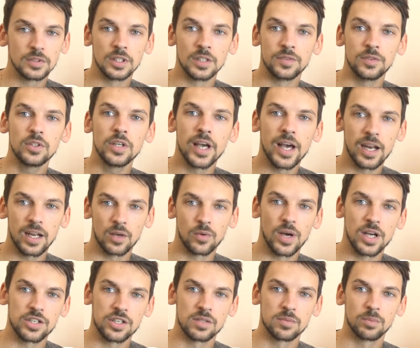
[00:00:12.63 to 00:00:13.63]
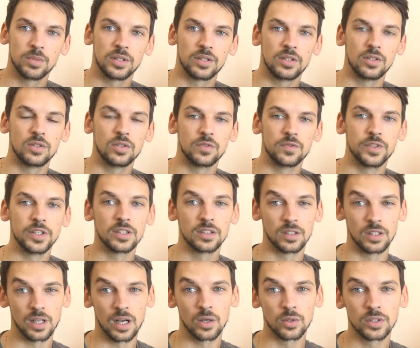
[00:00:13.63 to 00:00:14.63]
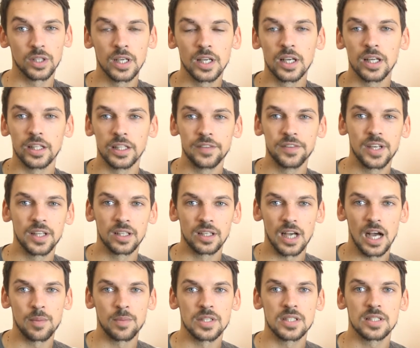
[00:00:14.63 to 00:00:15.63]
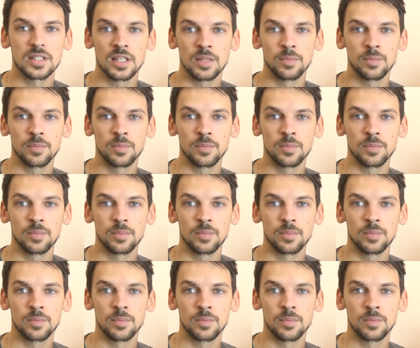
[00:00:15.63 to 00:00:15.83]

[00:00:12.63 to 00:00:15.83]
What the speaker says: If you had a question but you figured it out, leave it in comments.